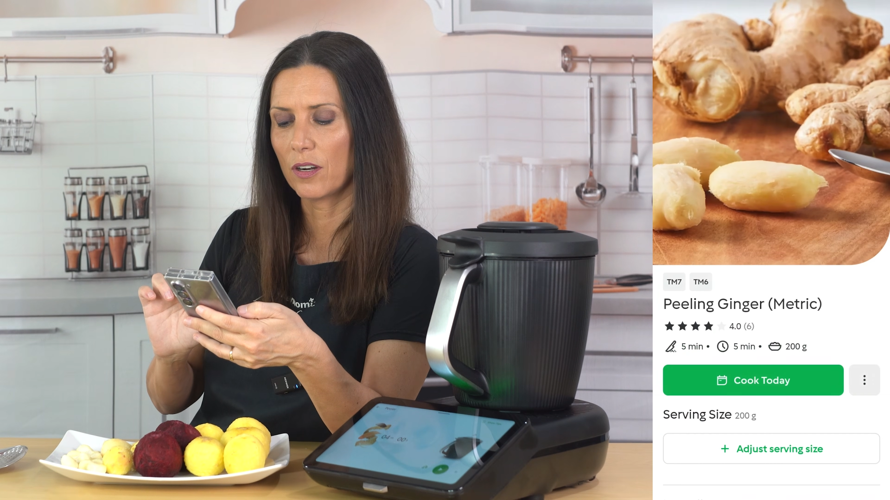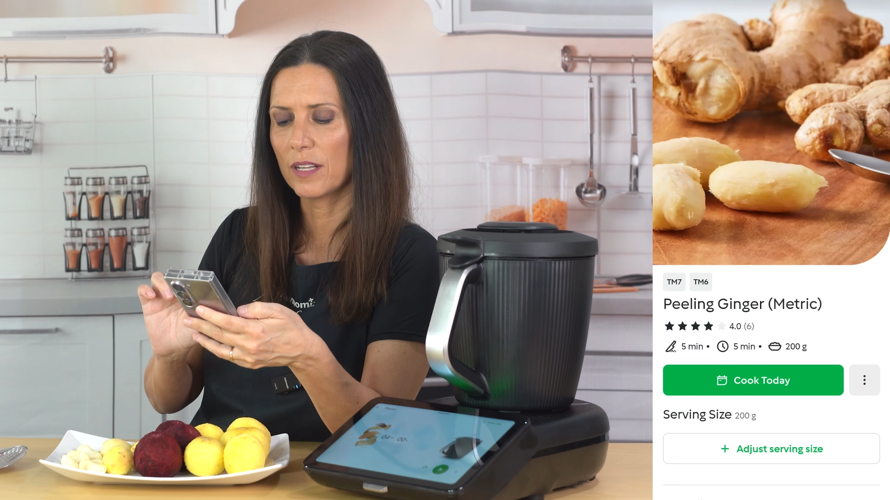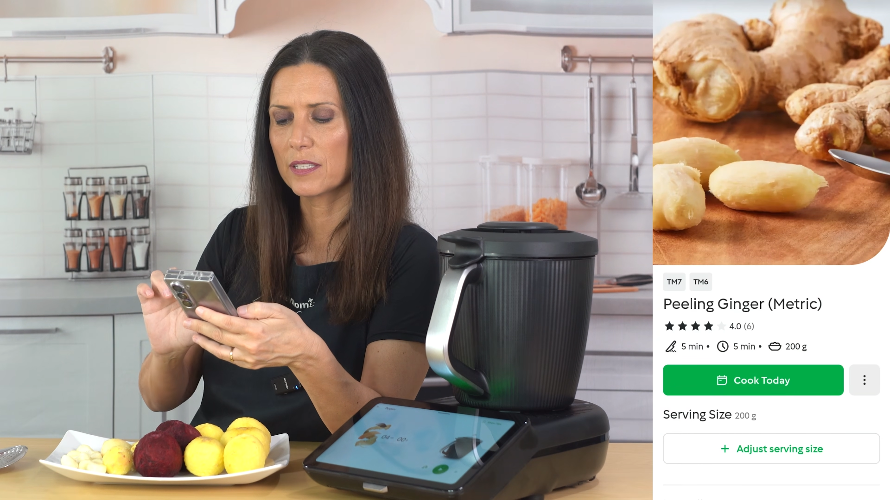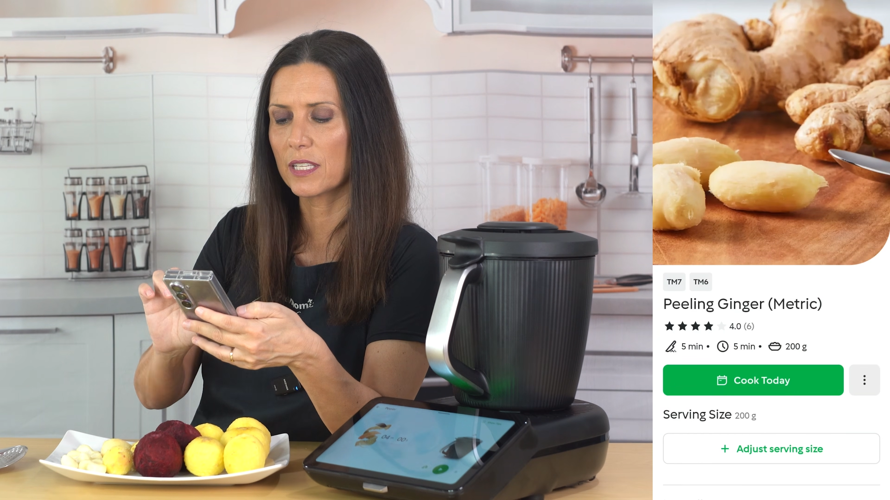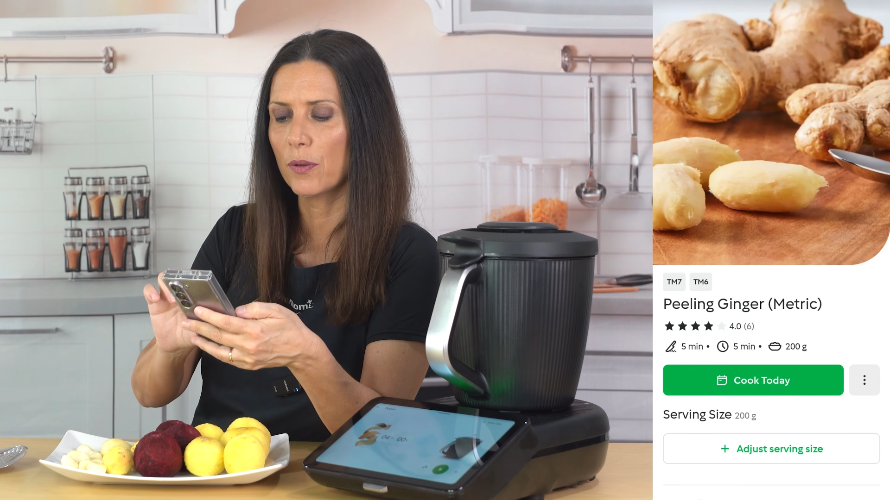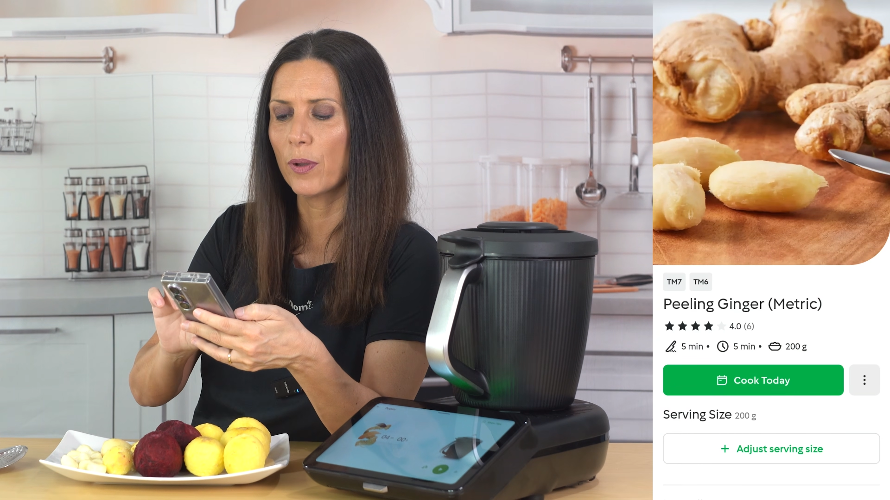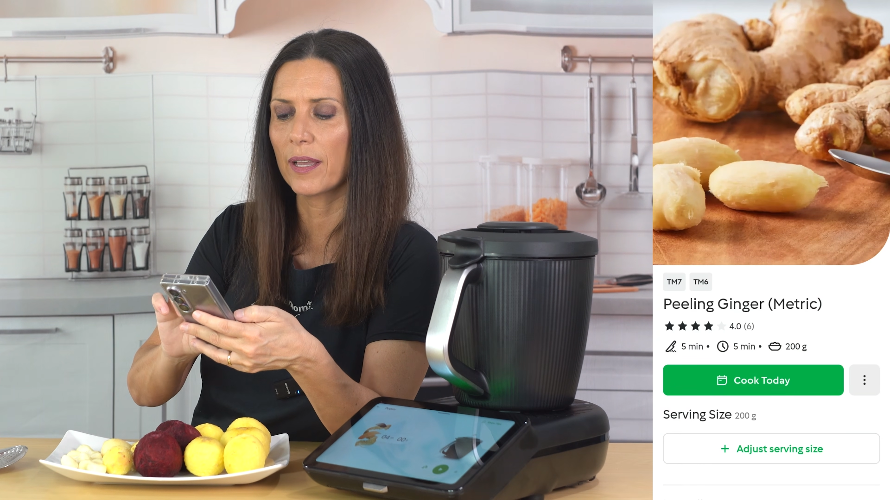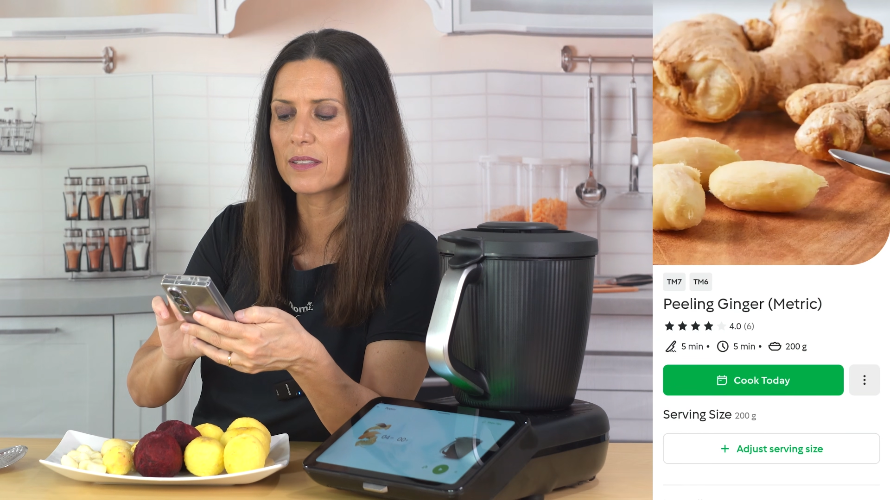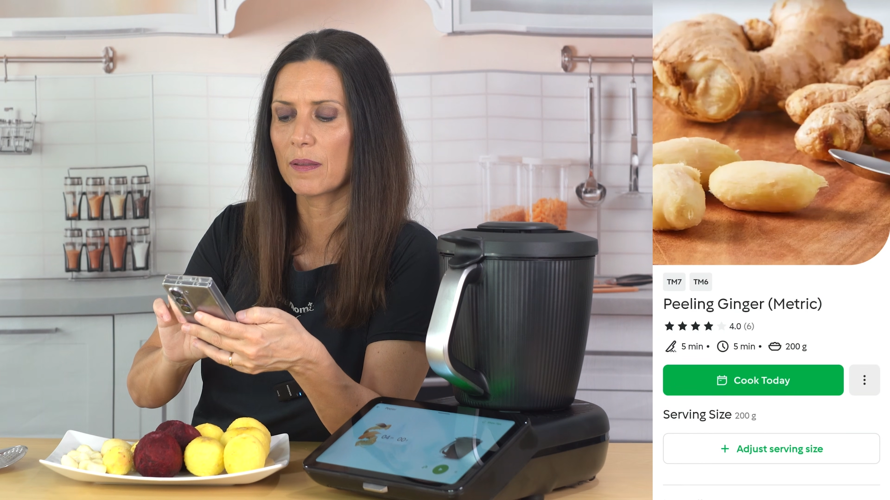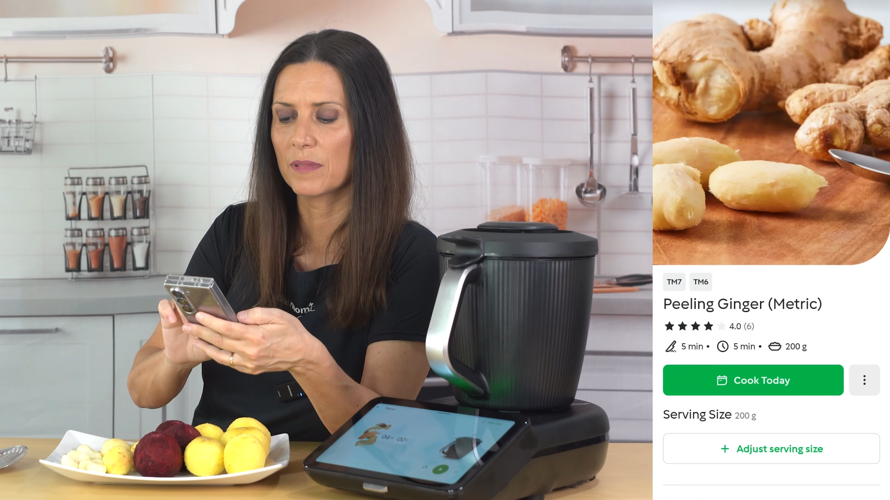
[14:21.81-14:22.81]
Let's see if we
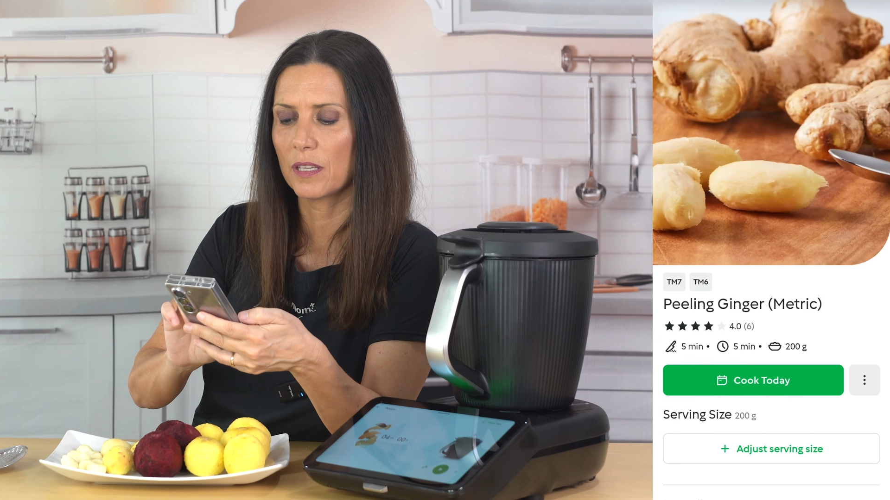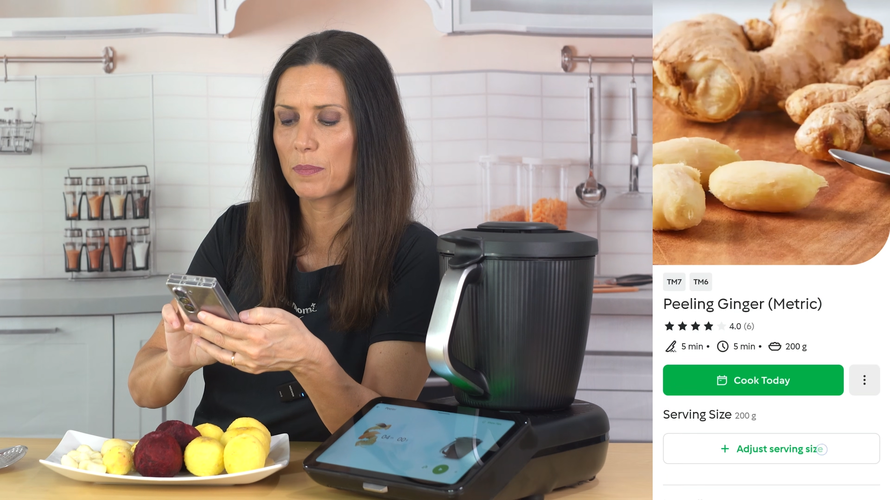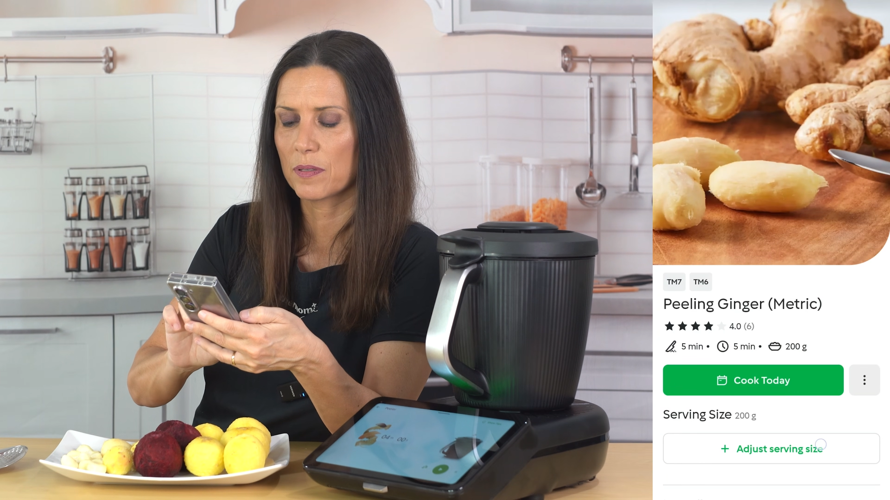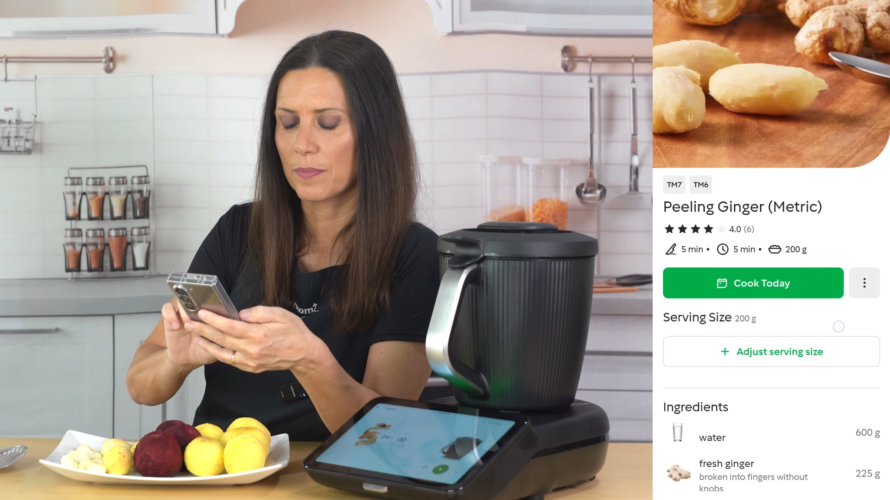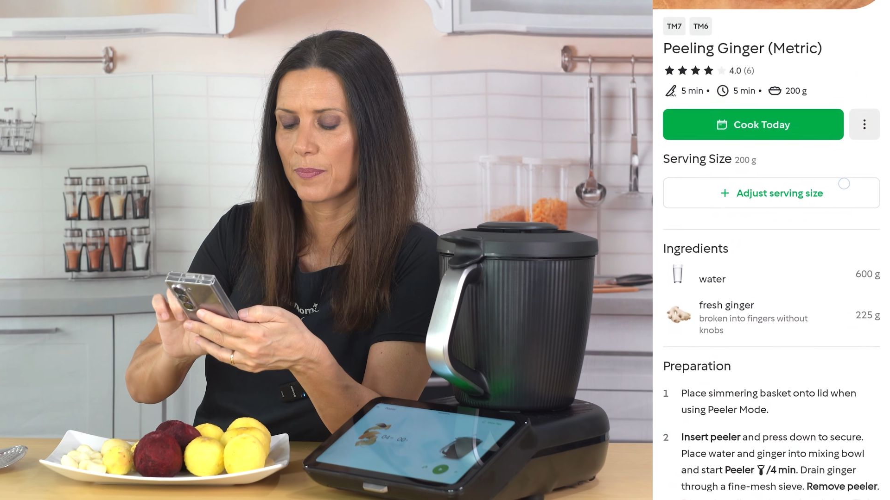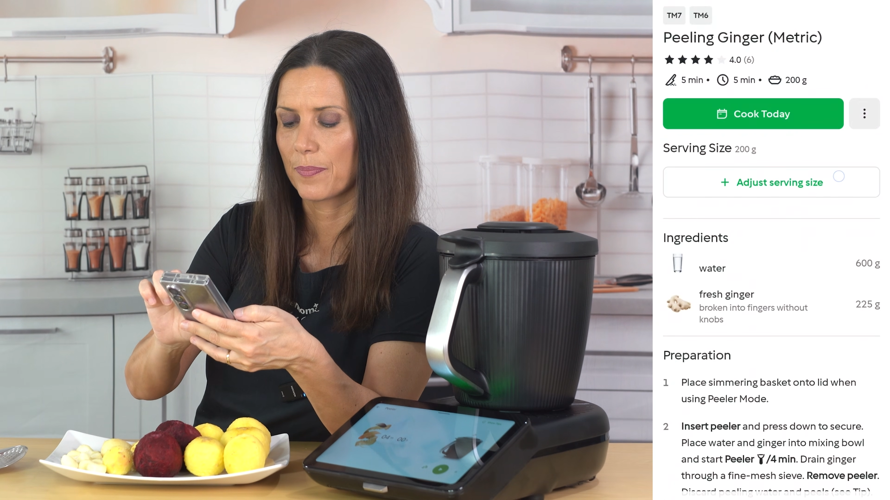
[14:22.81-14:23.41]
get some tips.